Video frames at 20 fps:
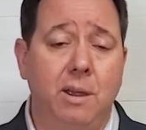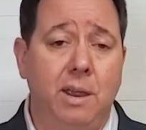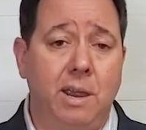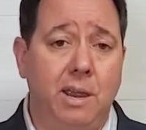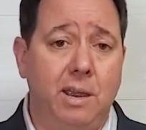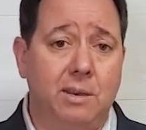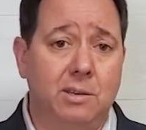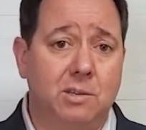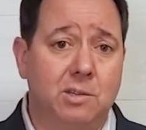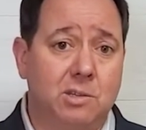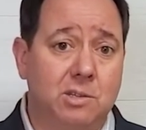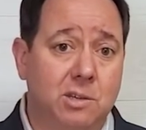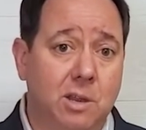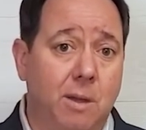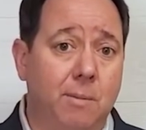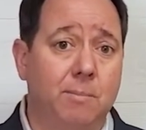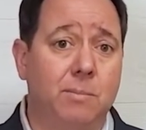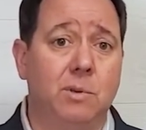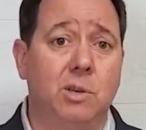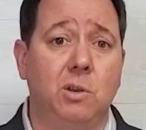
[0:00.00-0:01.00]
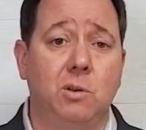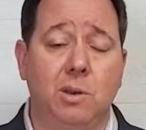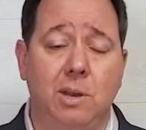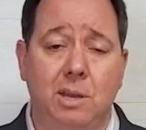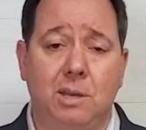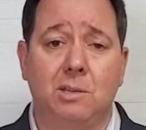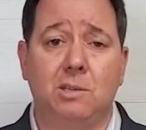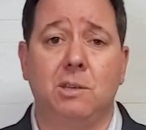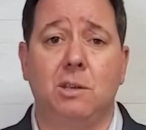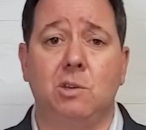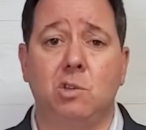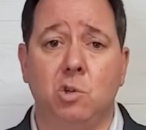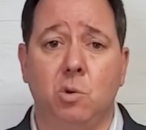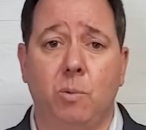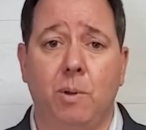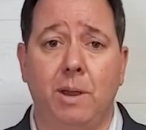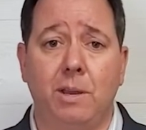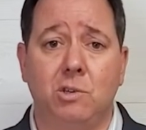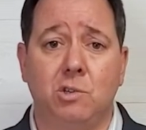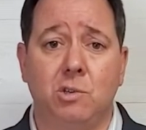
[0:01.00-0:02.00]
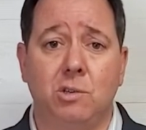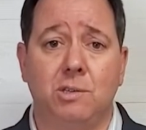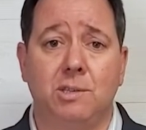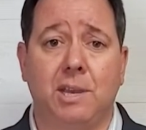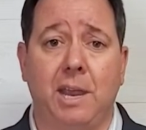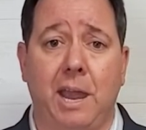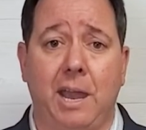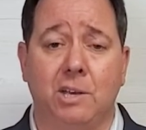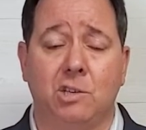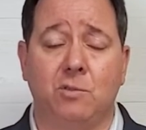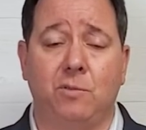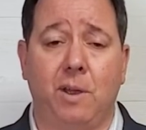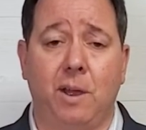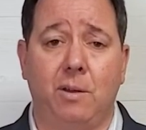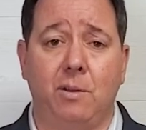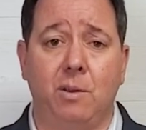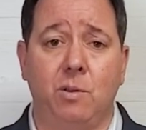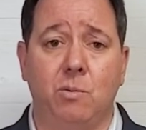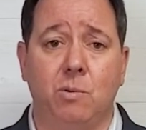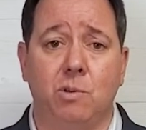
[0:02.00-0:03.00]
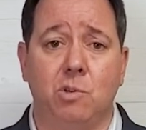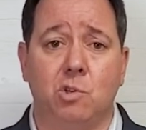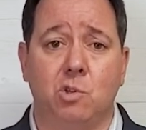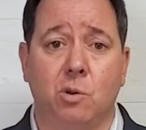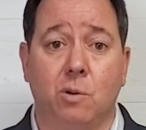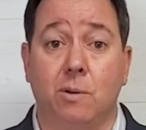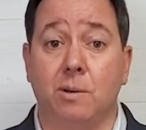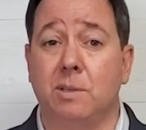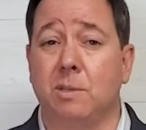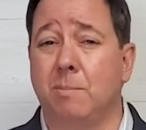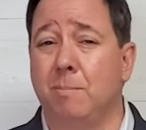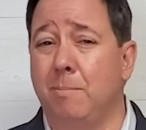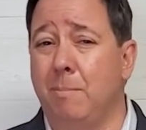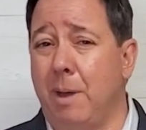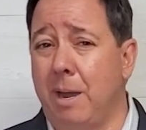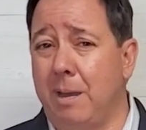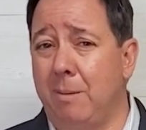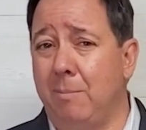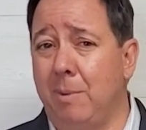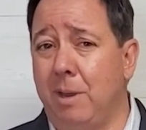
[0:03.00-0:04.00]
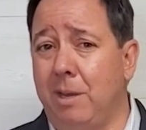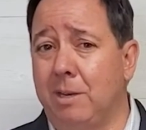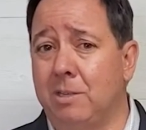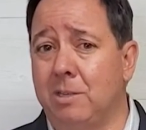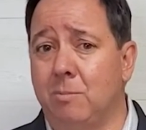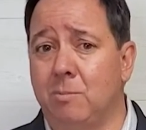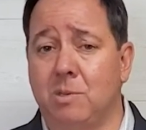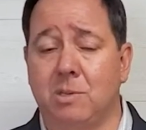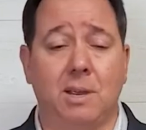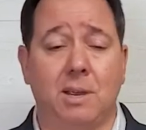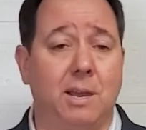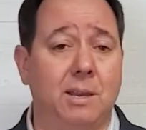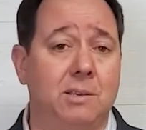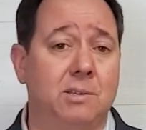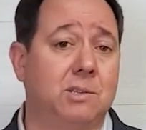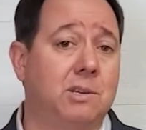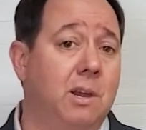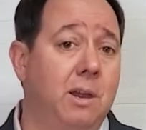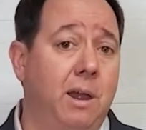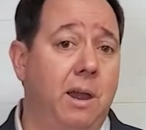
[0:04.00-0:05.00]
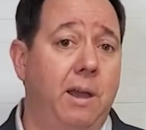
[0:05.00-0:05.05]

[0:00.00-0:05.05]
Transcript: In some unique situations, cash value insurance might make some sense.